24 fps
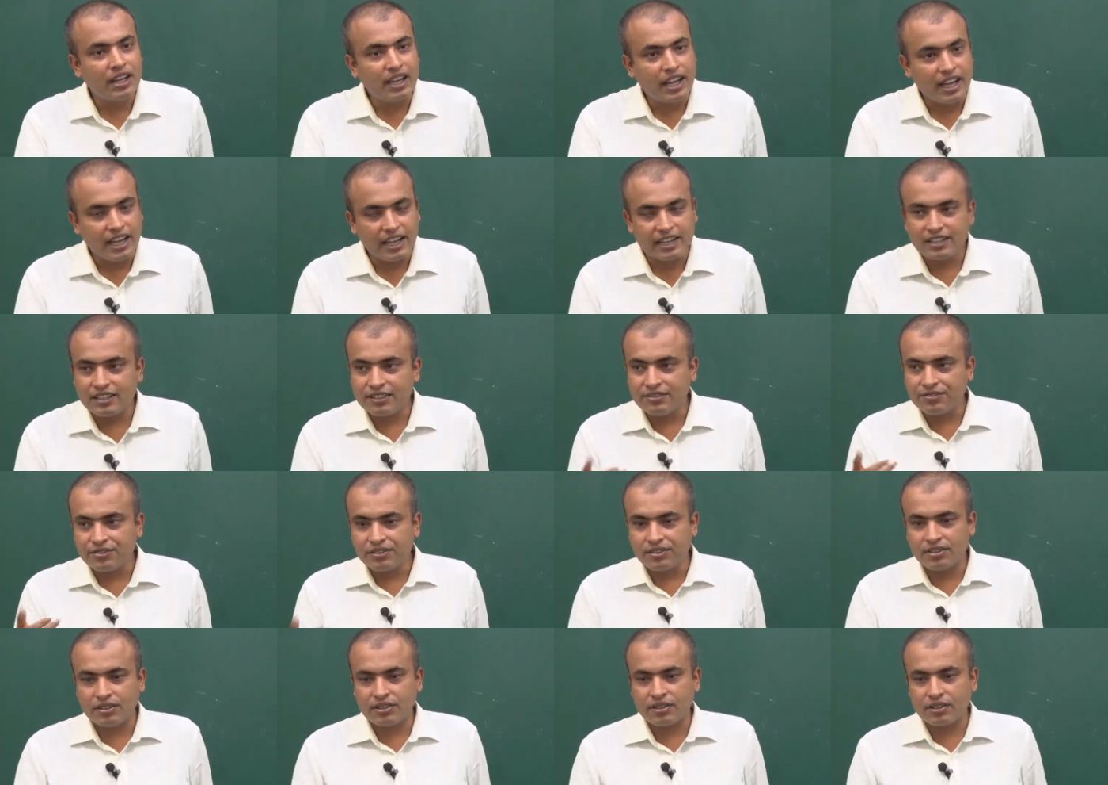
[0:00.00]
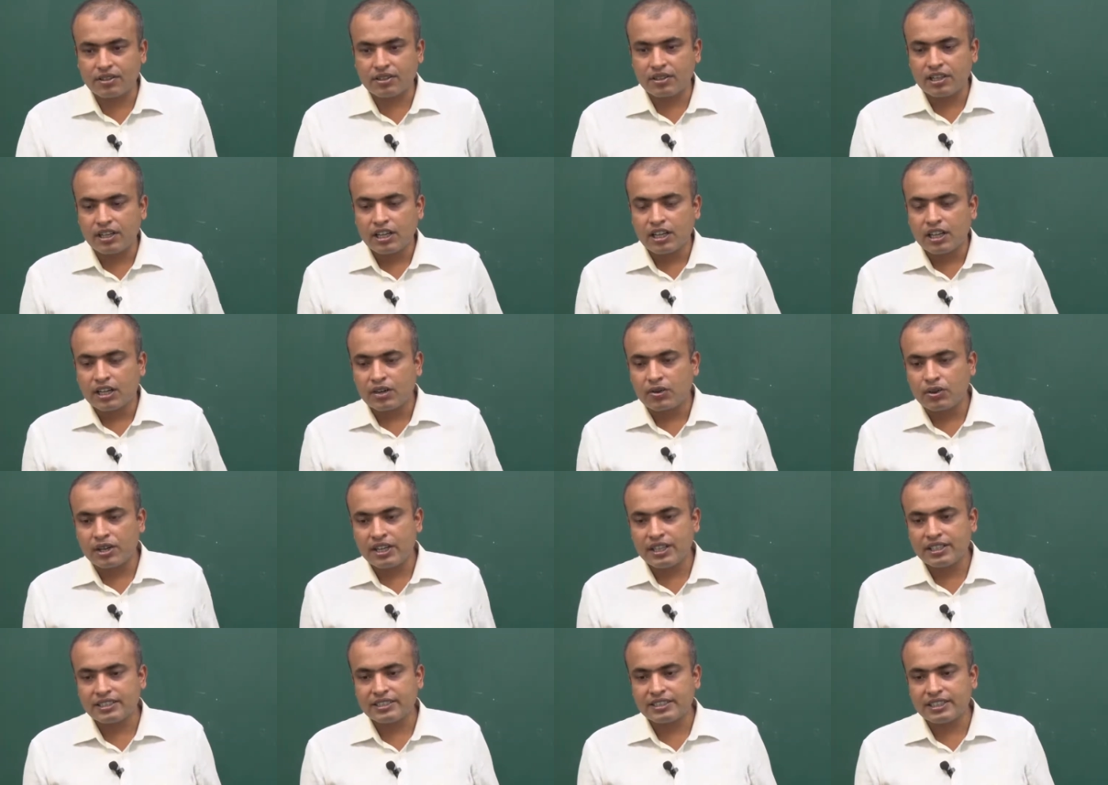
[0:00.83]
and if your
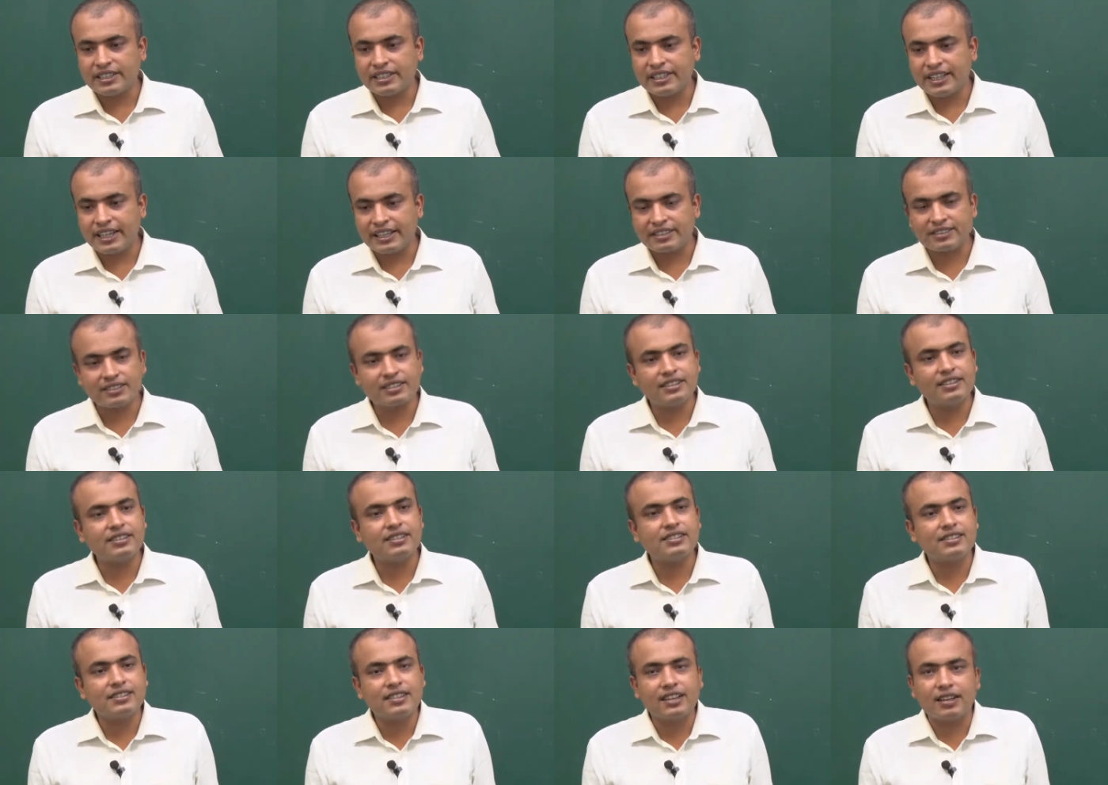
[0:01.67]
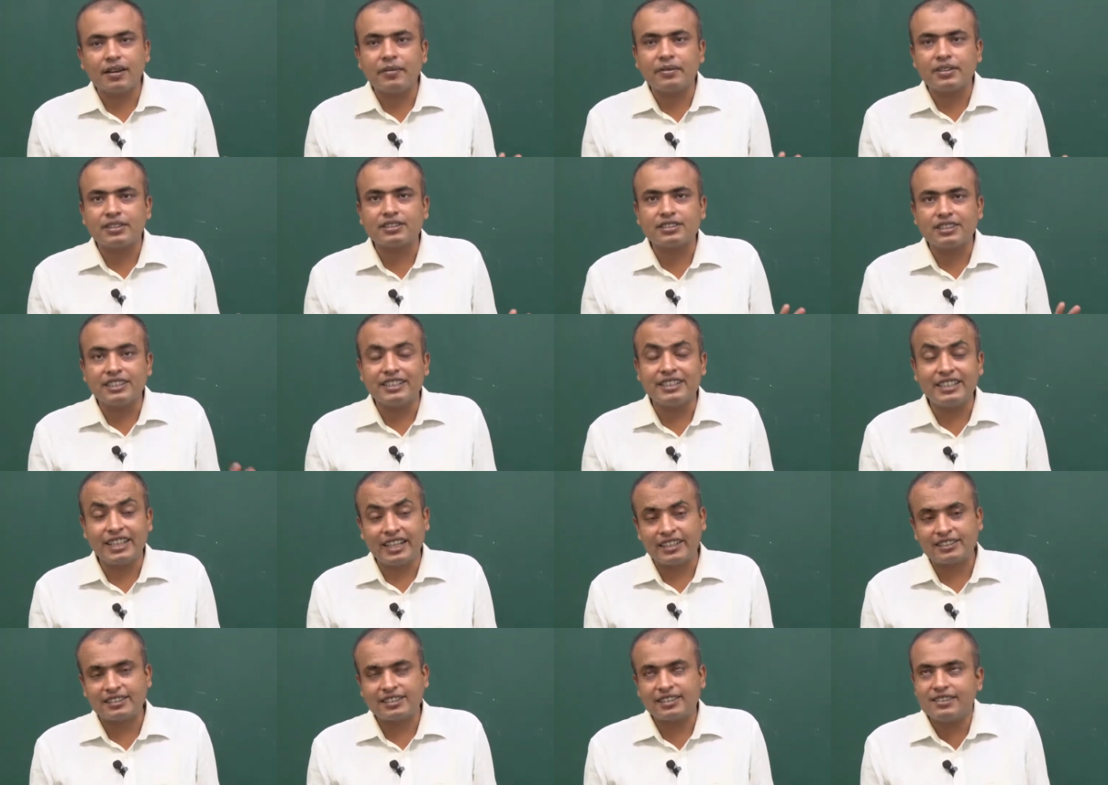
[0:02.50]
coding syntax skills,
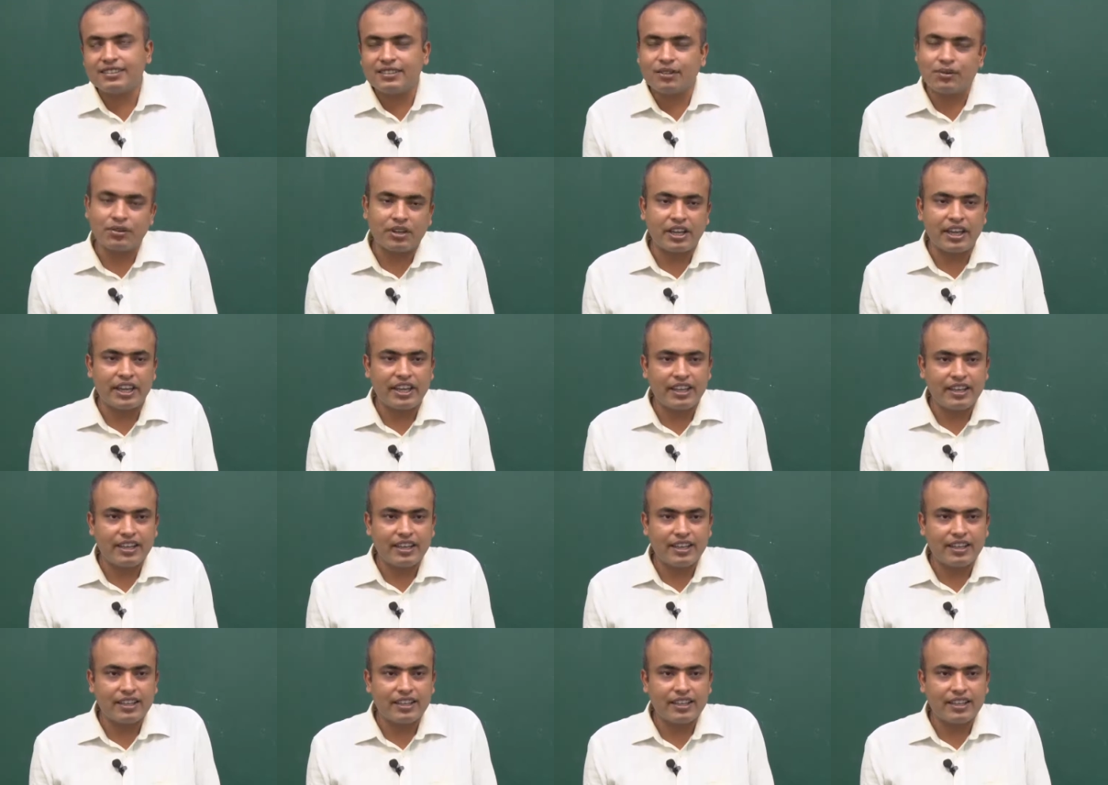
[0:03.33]
okay,